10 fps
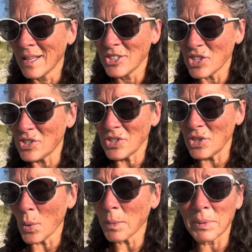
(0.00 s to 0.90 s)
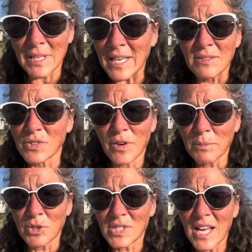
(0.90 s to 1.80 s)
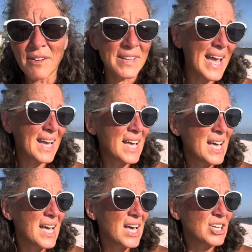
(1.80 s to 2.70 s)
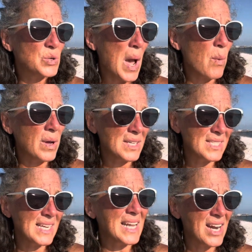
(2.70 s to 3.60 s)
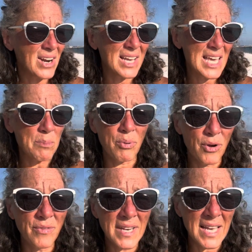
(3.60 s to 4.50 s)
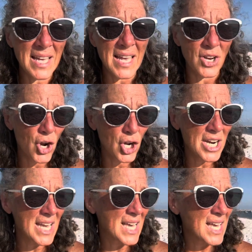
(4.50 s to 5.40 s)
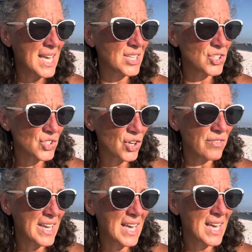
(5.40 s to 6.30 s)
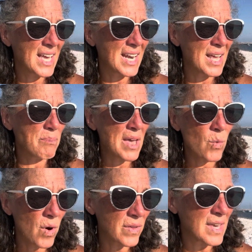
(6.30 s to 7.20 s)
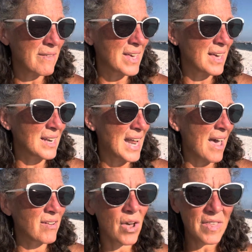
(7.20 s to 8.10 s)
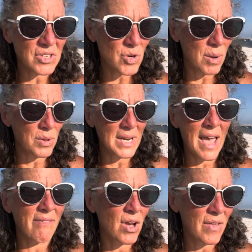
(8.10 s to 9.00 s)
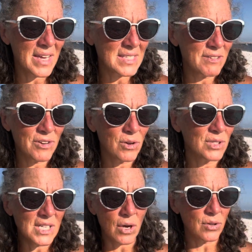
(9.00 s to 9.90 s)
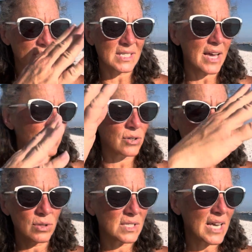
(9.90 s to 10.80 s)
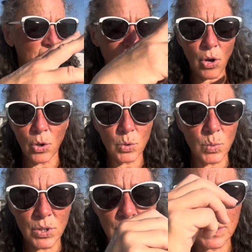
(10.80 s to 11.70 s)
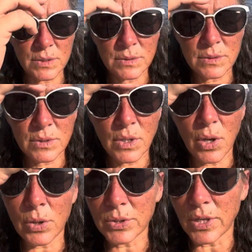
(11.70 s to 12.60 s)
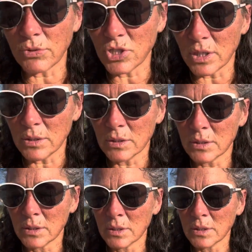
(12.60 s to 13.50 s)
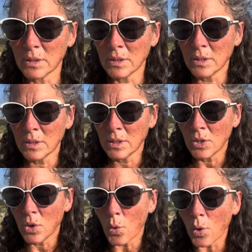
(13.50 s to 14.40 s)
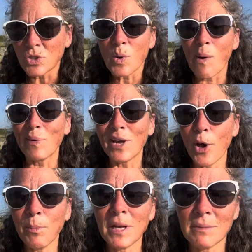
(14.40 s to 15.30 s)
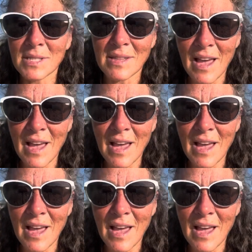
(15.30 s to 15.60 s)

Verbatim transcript: just your beliefs from yourself like do I want to sit here and keep proving it and earning it and deserving it and being worthy of it and having all that trouble and having all that difficulty? Old Saturn, old Saturn, old world, old notion. Or do I want to open up to the